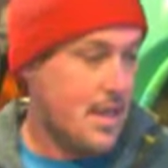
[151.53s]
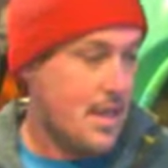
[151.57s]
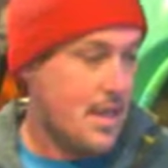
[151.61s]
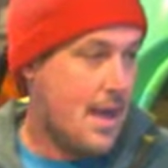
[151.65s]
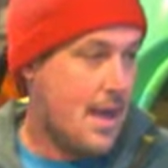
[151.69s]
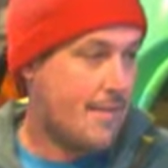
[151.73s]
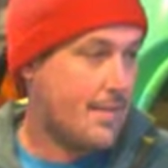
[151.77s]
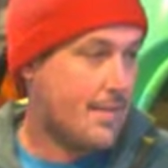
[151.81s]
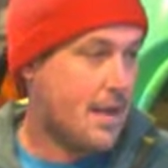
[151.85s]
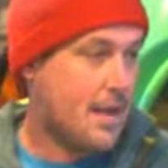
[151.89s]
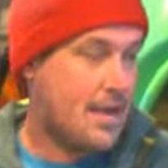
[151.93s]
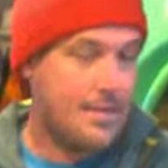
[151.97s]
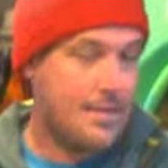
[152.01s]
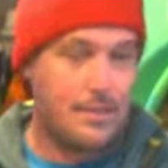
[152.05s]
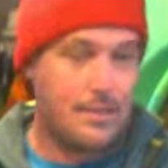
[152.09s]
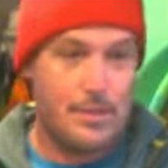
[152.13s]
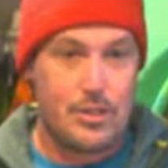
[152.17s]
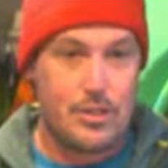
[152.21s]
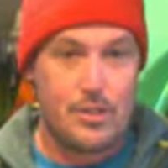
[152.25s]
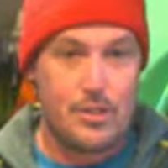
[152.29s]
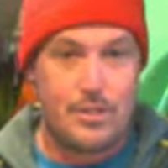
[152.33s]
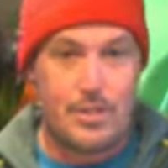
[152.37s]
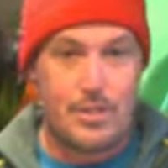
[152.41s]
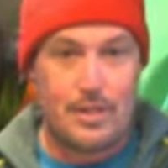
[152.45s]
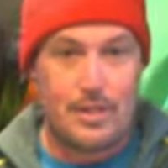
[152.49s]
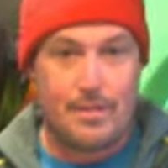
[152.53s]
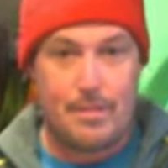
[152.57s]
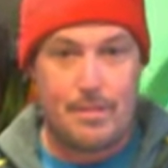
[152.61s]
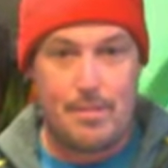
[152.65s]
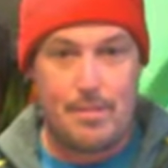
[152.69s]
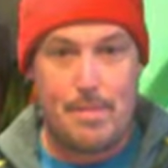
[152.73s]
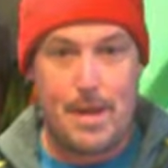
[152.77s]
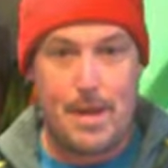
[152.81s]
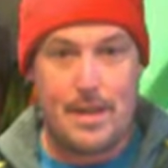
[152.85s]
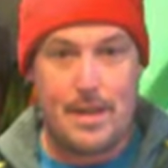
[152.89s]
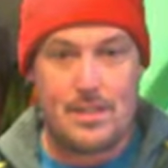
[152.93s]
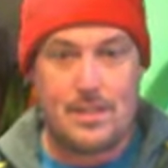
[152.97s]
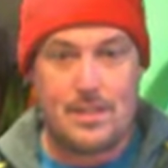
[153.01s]
I've kind of been using it for the
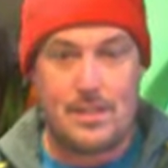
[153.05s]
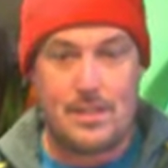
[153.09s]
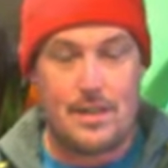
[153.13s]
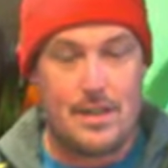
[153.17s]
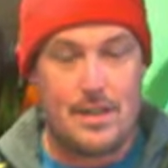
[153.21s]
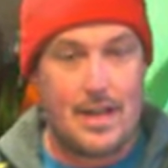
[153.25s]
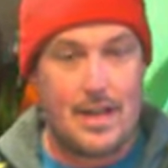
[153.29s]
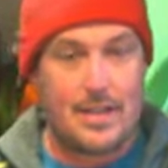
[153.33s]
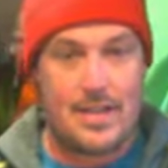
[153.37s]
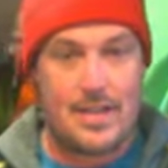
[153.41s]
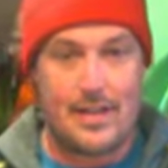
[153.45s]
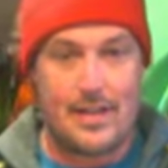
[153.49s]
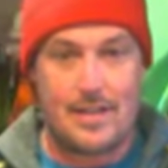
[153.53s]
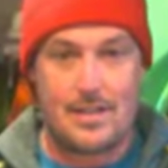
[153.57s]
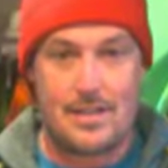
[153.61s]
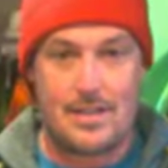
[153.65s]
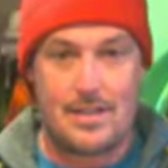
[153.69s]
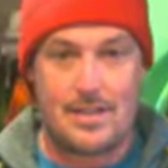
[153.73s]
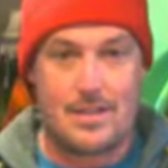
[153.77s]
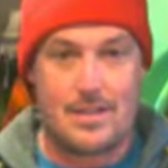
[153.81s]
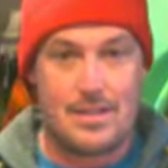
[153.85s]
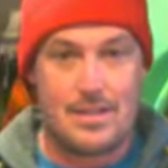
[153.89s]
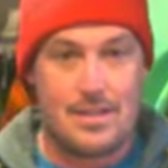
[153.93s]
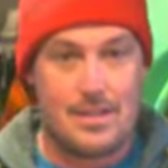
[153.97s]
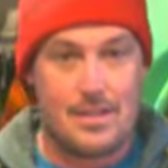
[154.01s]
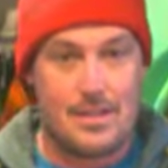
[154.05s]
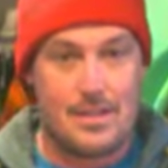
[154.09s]
past year, and I think it's